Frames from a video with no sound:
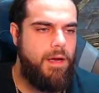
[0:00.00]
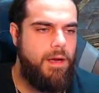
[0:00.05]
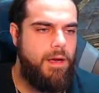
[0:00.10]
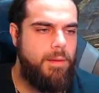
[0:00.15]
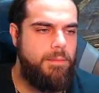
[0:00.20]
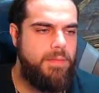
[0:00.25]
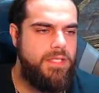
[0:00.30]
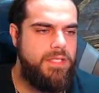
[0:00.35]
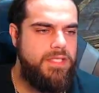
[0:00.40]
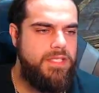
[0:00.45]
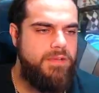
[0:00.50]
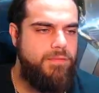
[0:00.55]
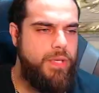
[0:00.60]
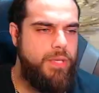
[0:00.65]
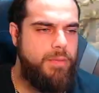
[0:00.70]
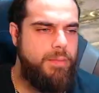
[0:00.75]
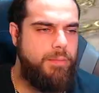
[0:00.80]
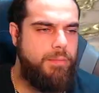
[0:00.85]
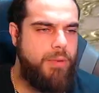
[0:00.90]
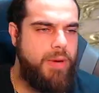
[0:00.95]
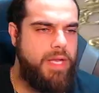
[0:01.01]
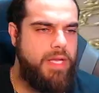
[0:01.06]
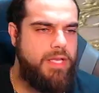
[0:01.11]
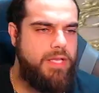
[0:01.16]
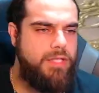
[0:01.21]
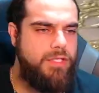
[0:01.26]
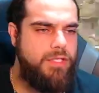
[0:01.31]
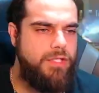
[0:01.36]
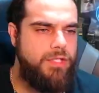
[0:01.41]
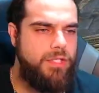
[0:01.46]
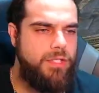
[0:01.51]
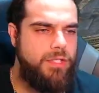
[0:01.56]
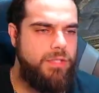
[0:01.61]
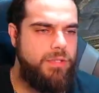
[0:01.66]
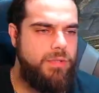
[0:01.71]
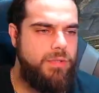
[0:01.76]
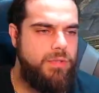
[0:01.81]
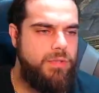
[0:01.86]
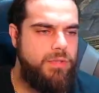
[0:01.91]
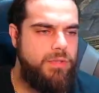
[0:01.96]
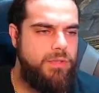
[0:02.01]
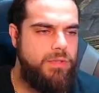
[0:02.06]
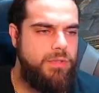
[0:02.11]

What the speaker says: Let's see if we can break his shield.